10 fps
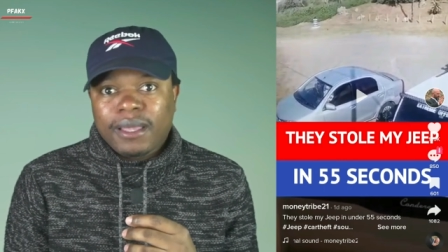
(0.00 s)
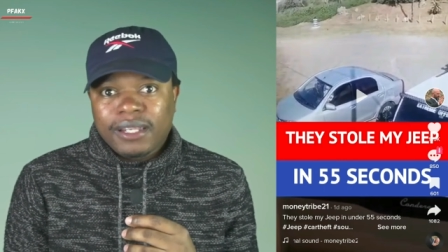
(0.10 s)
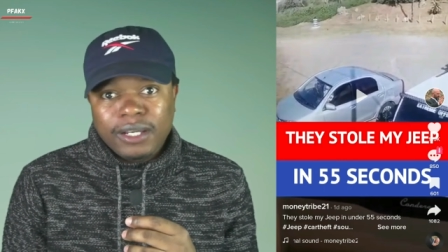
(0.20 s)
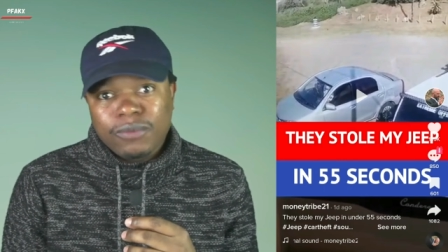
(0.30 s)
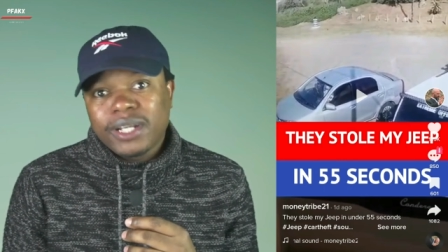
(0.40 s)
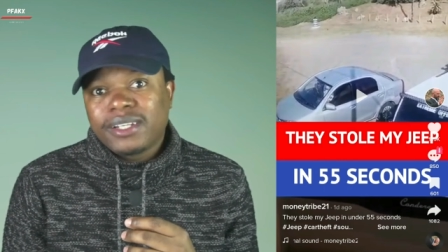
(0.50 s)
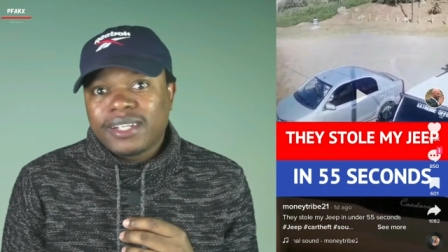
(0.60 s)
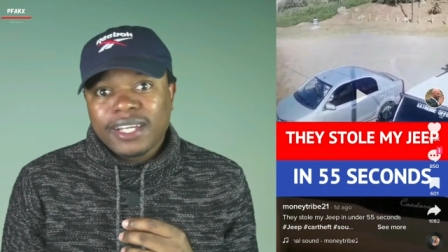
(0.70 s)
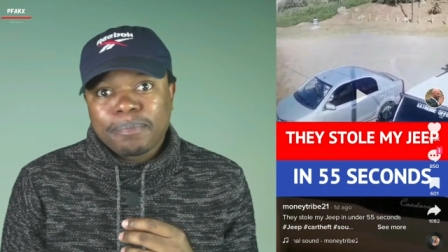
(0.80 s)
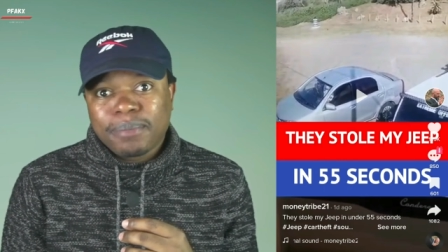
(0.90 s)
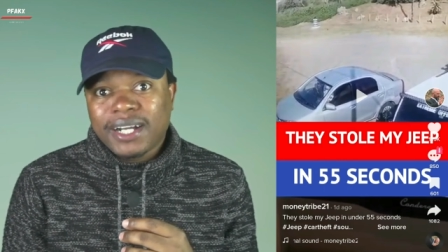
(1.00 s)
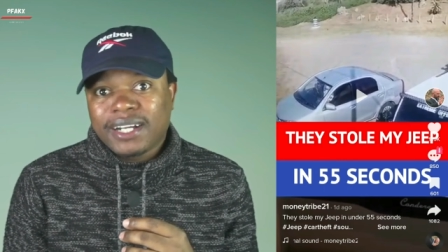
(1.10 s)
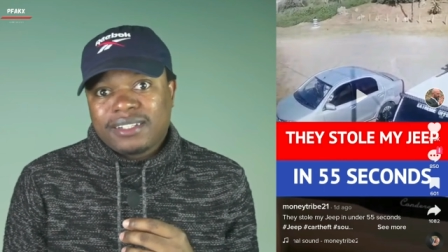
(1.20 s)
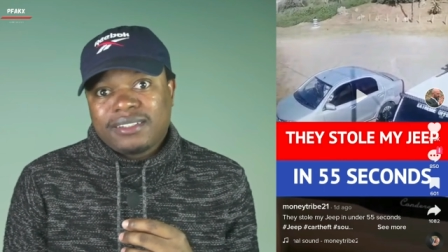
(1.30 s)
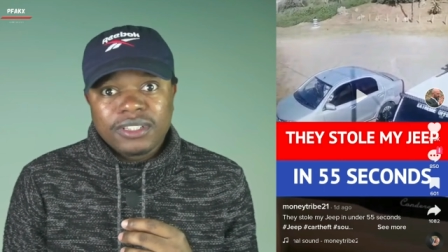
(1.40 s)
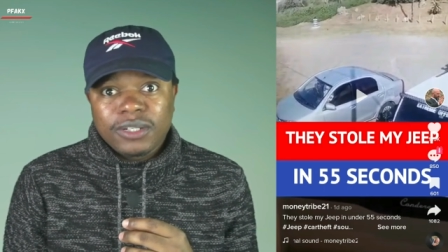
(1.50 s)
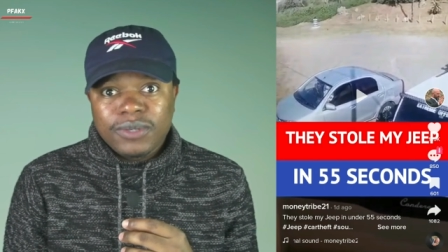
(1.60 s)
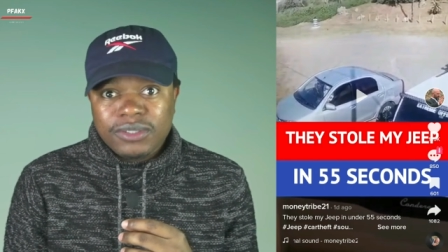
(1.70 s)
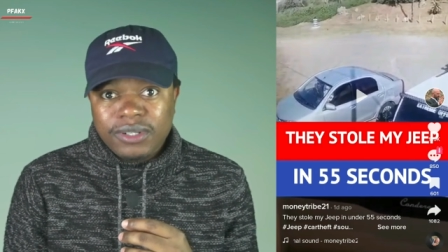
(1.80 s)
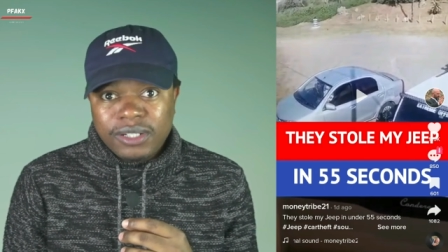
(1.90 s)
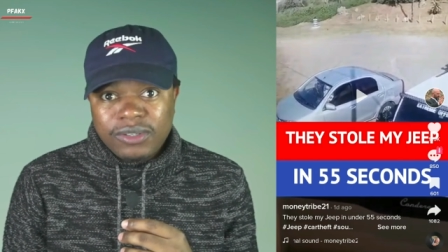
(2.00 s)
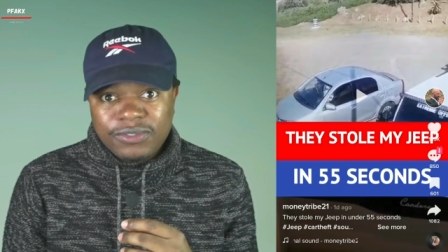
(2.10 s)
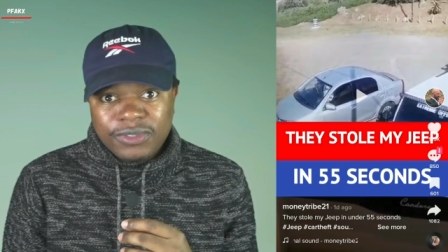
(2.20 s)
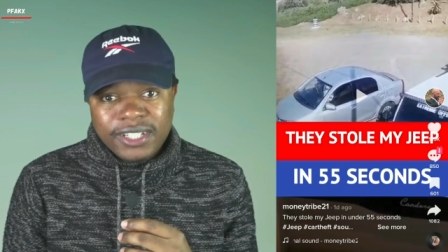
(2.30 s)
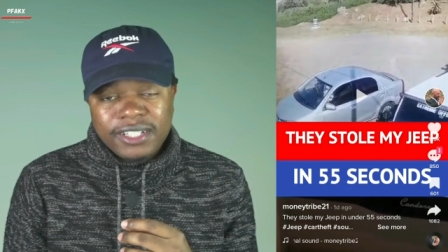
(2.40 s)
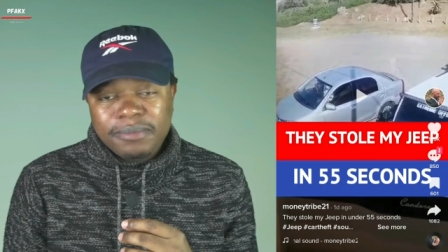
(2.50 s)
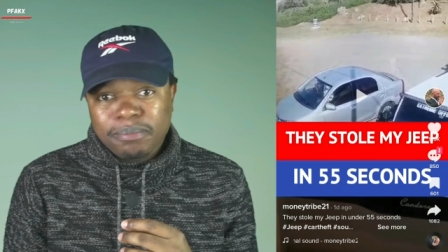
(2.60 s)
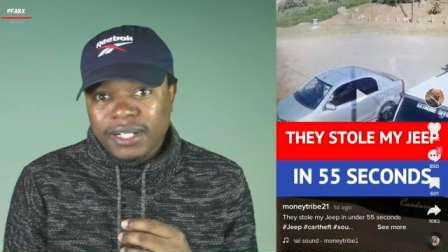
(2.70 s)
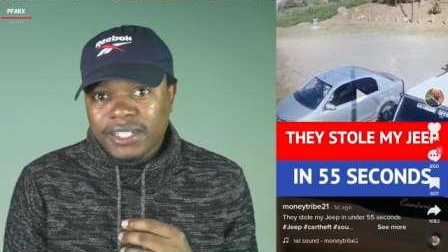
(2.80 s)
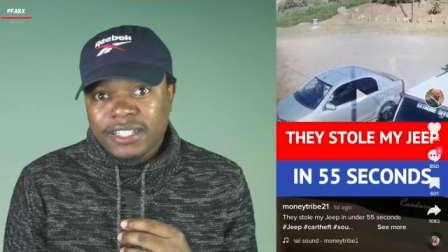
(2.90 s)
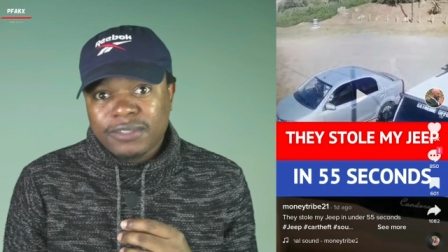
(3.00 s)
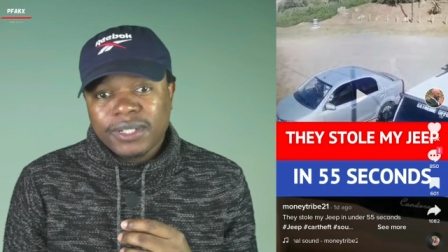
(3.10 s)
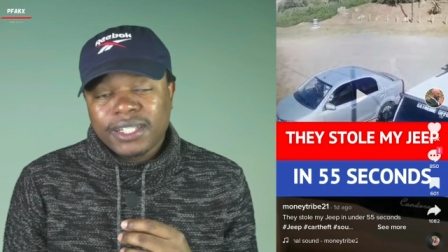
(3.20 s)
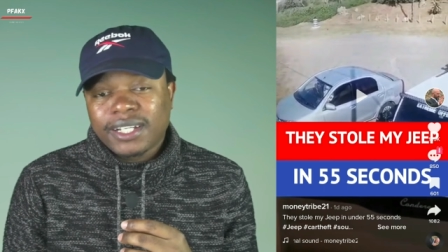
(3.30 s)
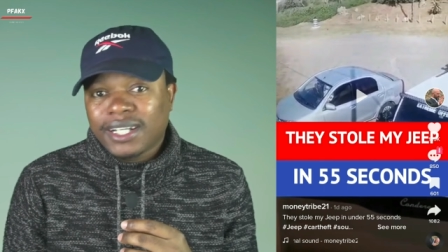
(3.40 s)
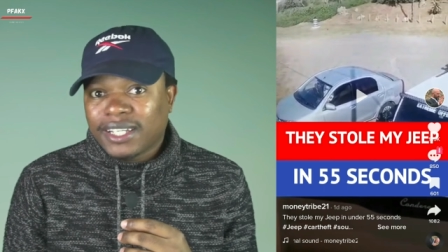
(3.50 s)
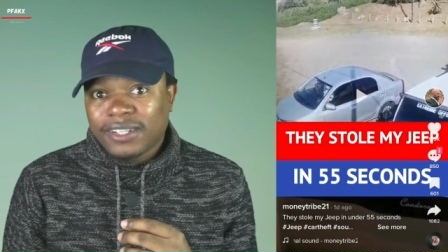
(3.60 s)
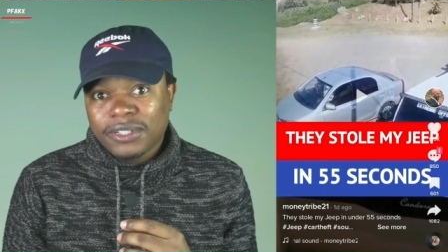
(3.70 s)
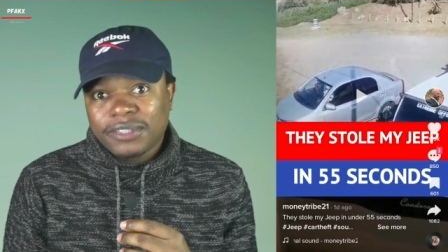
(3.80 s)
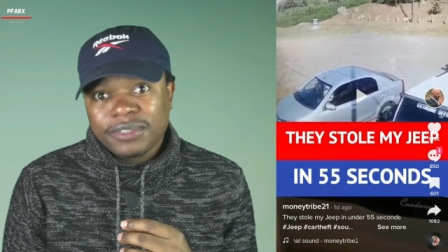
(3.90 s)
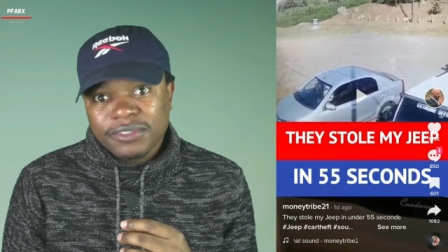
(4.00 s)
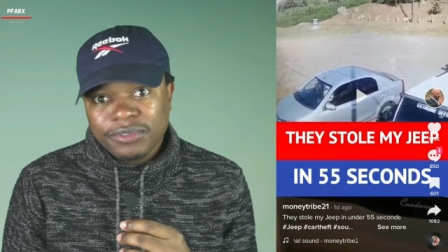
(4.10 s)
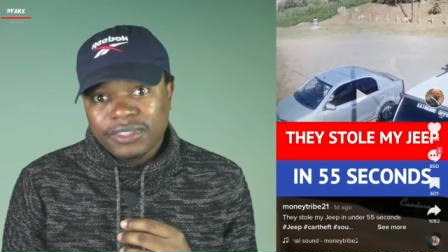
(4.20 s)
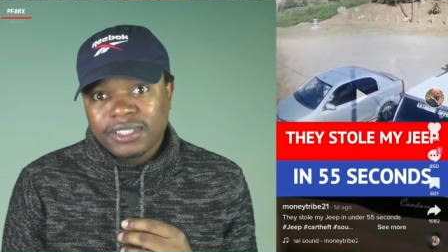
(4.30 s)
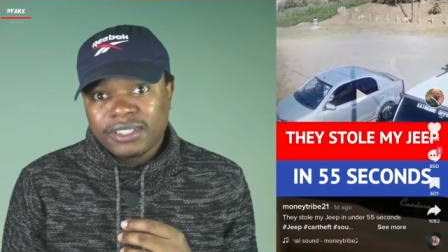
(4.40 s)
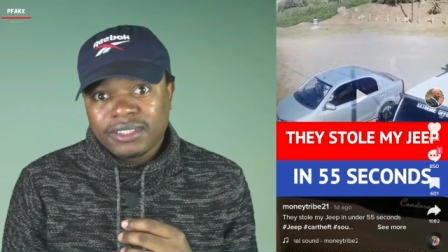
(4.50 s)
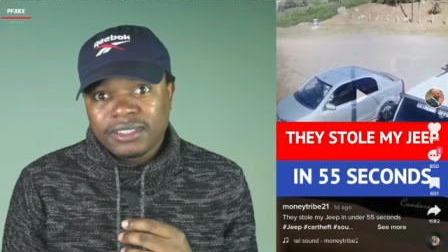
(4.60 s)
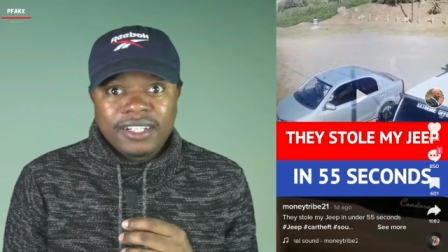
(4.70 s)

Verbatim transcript: Like, where did I park? He was gonna look for it in places where the car cannot even fit.